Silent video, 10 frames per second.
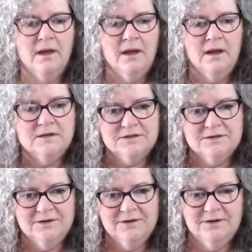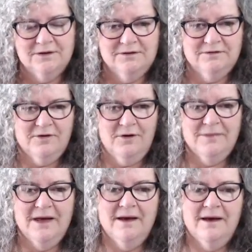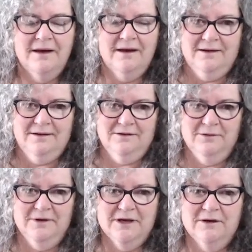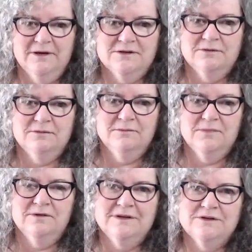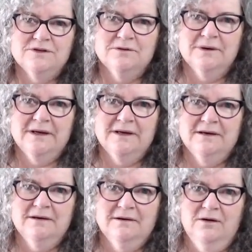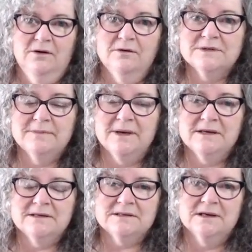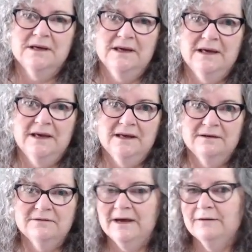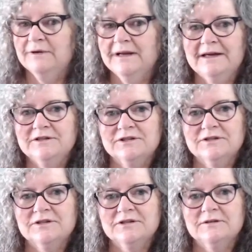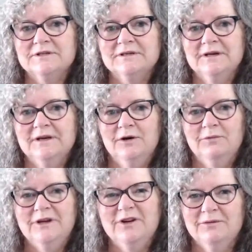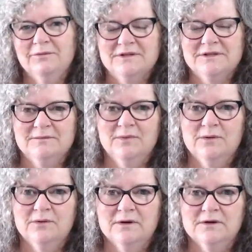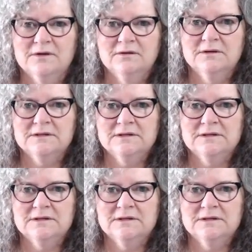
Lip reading: So from the heart, we're going to move into our home space. Any of our relationships, we know what's important to us.